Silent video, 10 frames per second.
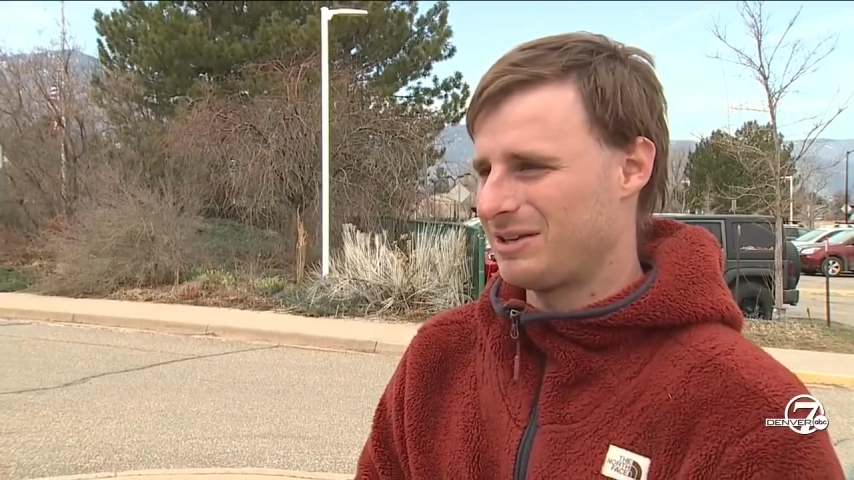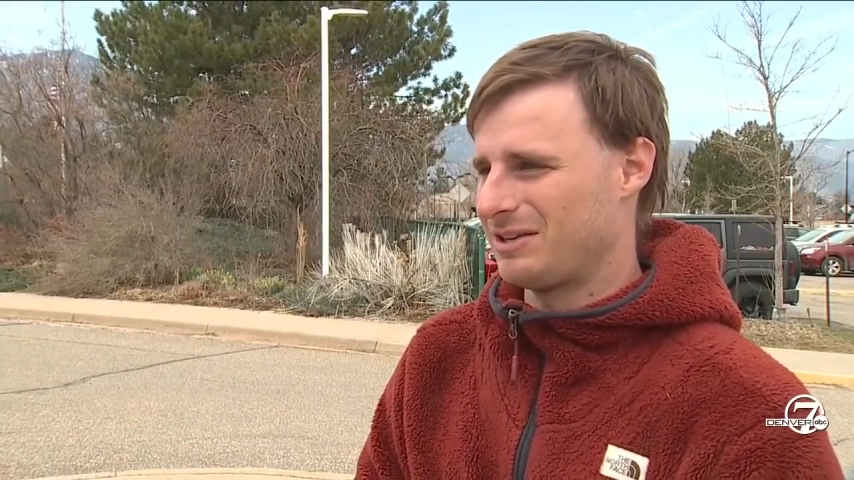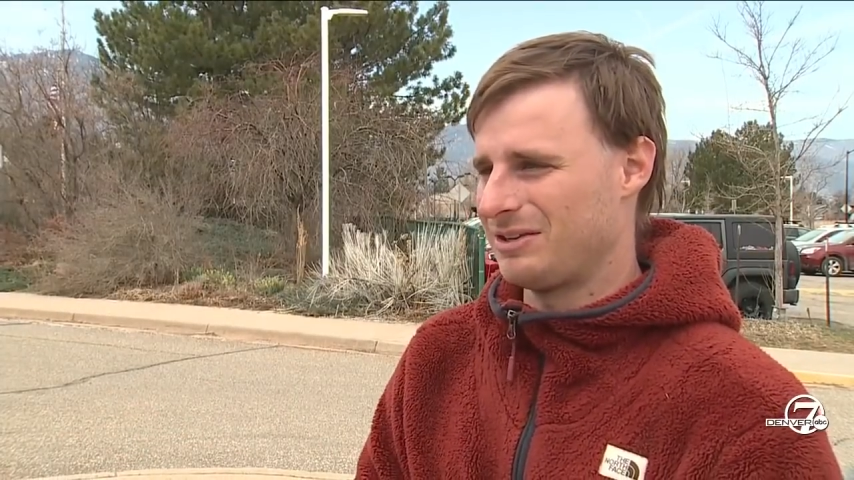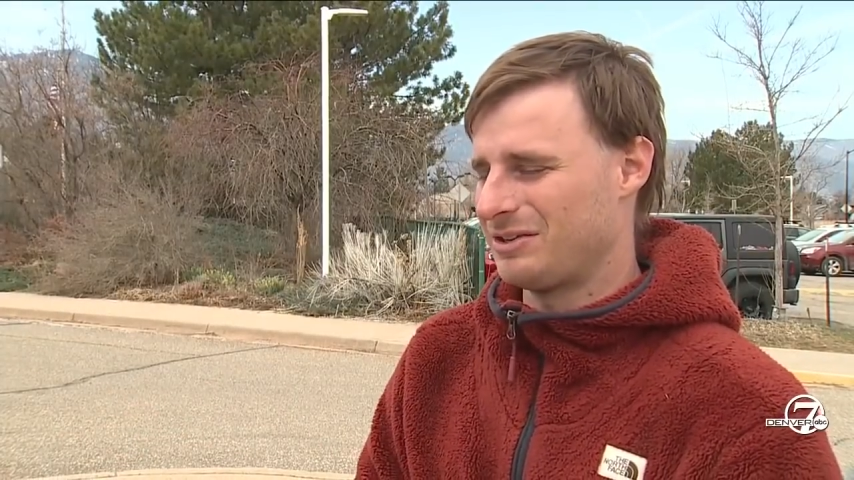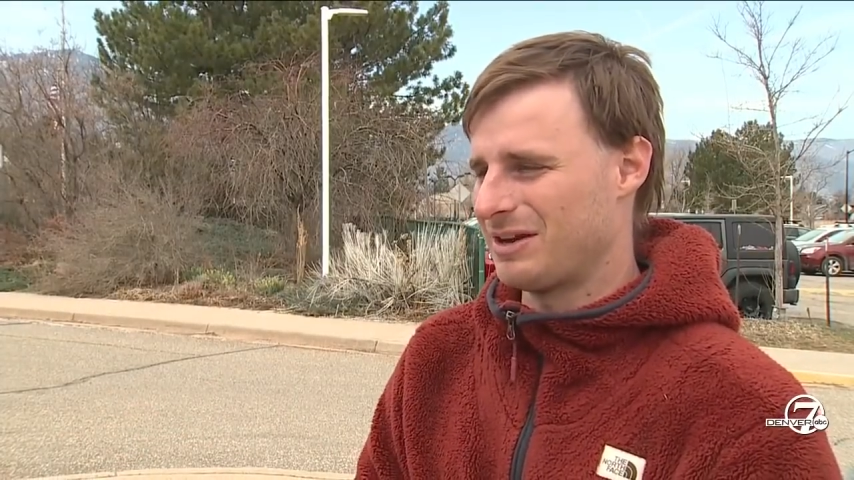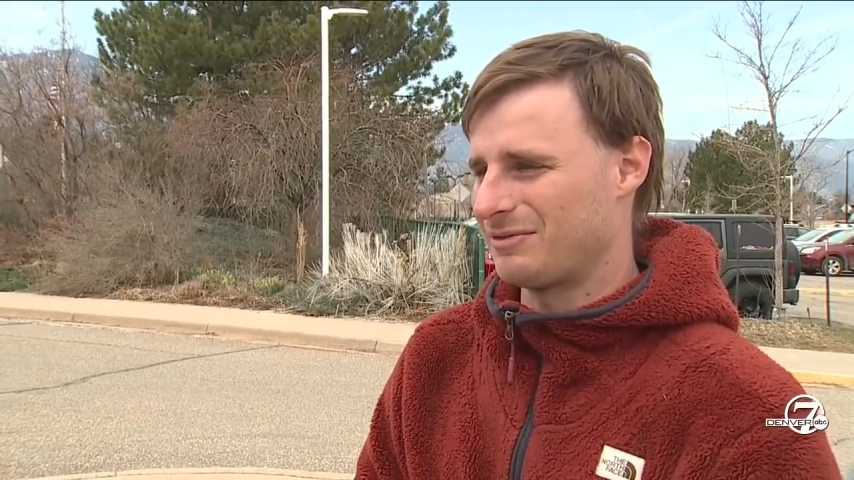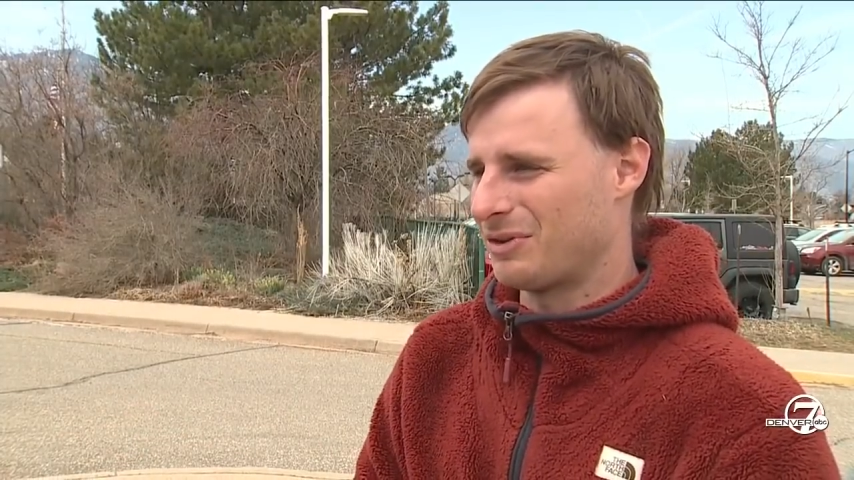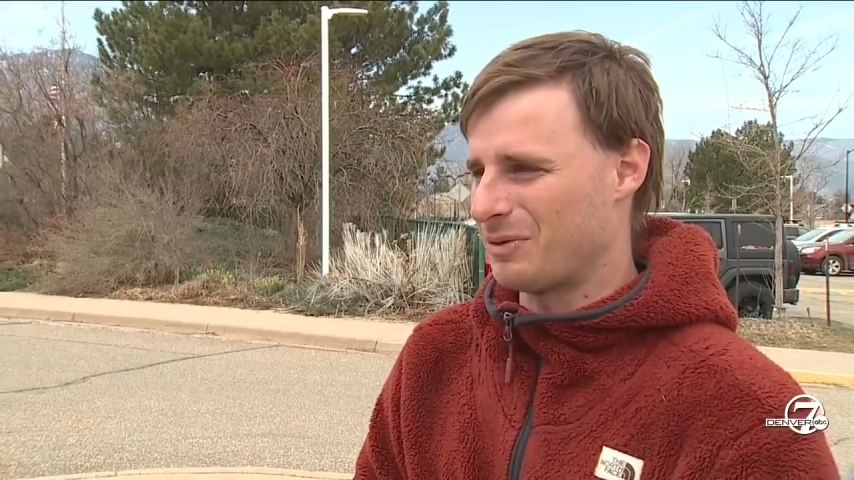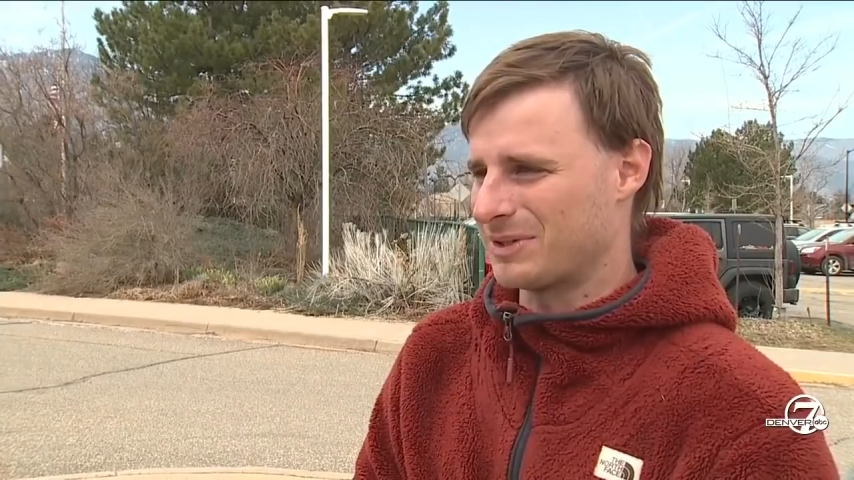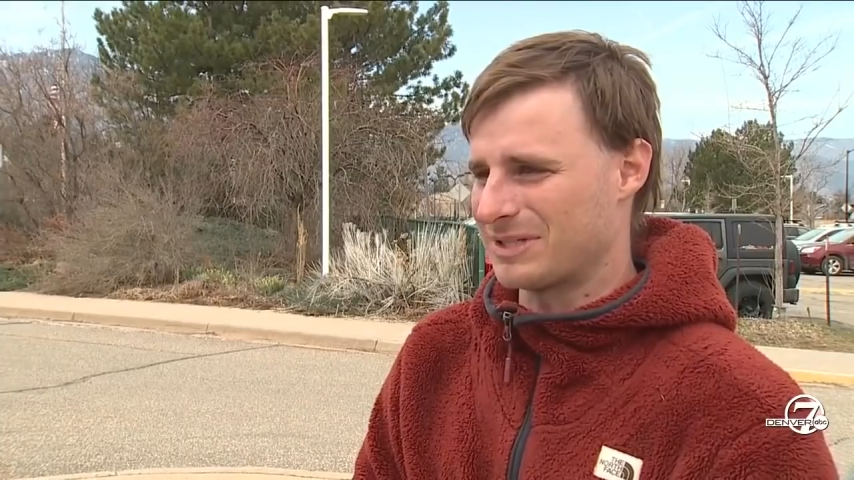you, you never
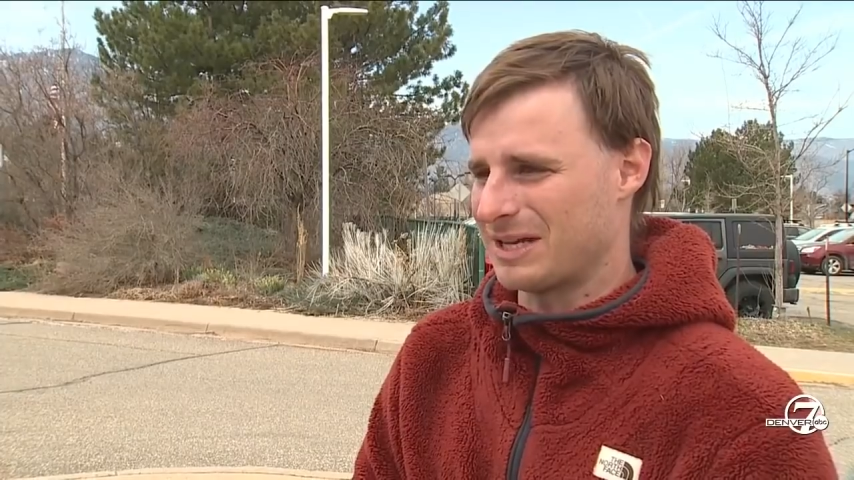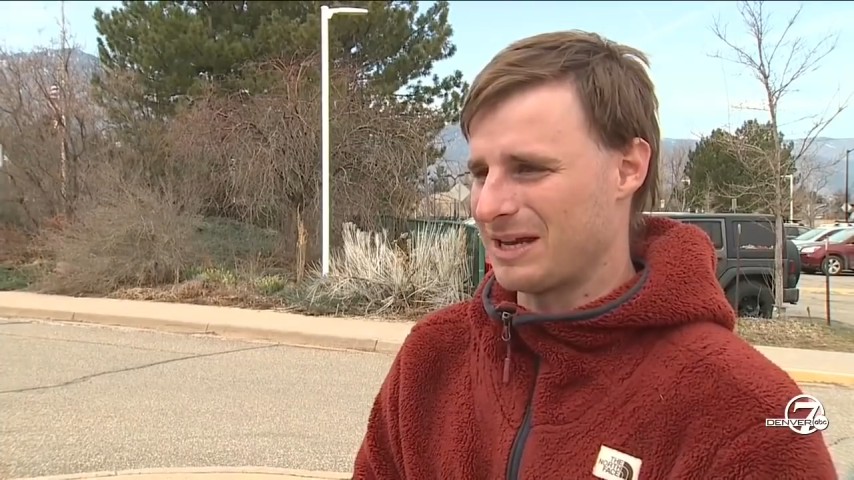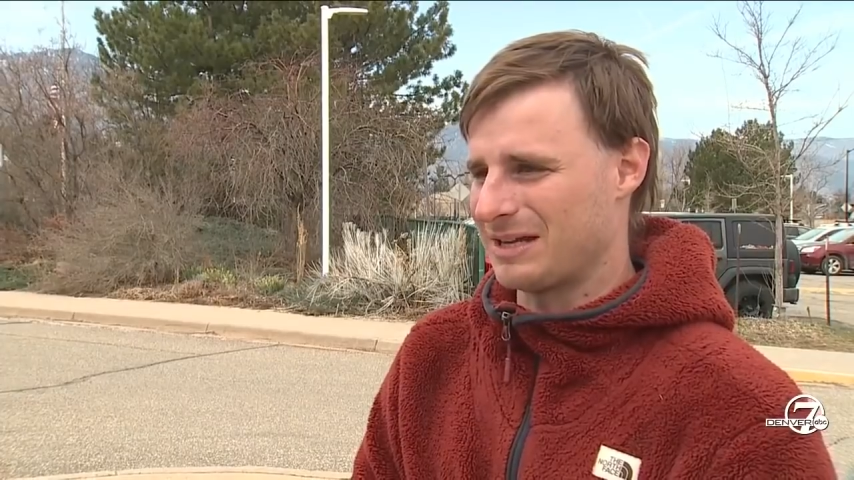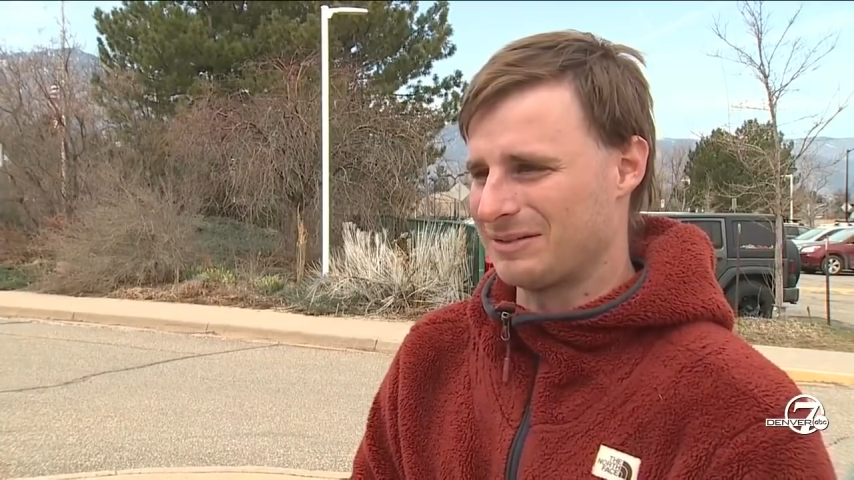know what to take,